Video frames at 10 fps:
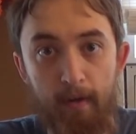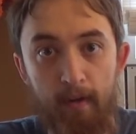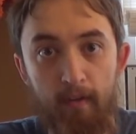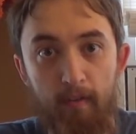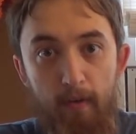
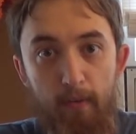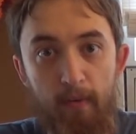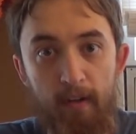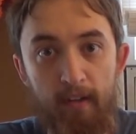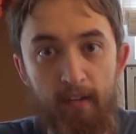so
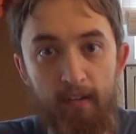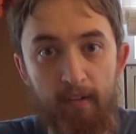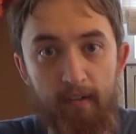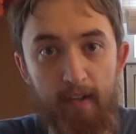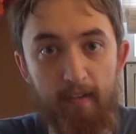
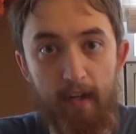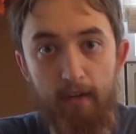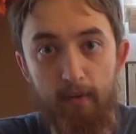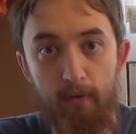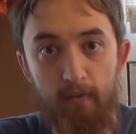that's kind
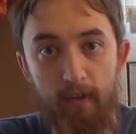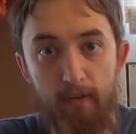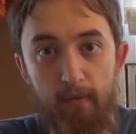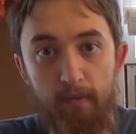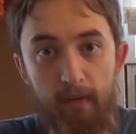of the
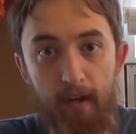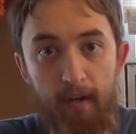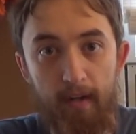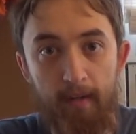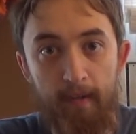review,
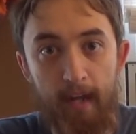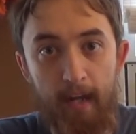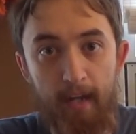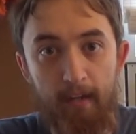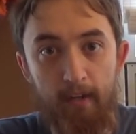
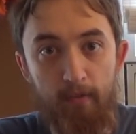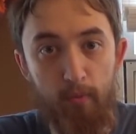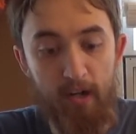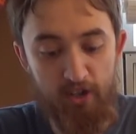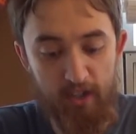and if you
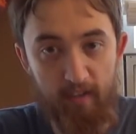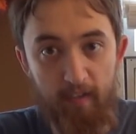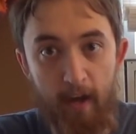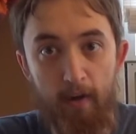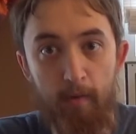want to check this
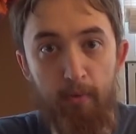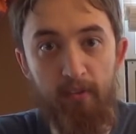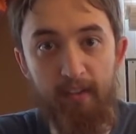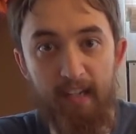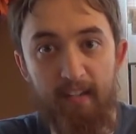out, I'll put
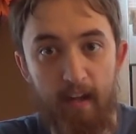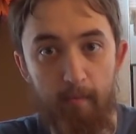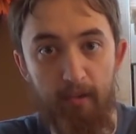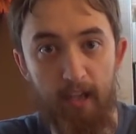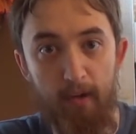the link down
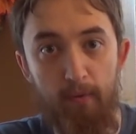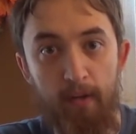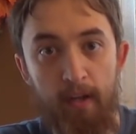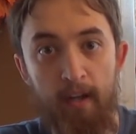below,